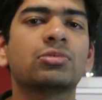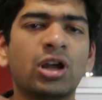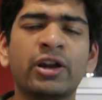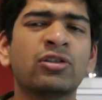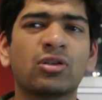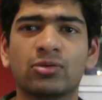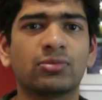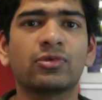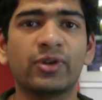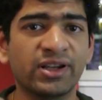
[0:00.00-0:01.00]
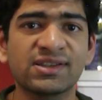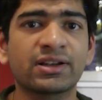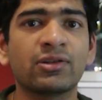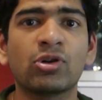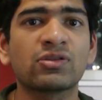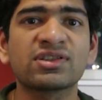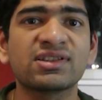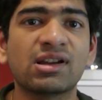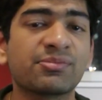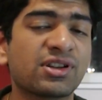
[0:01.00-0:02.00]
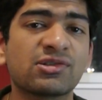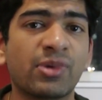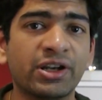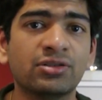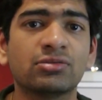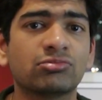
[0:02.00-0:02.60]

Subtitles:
I don't know exactly what was in Samsung's mind.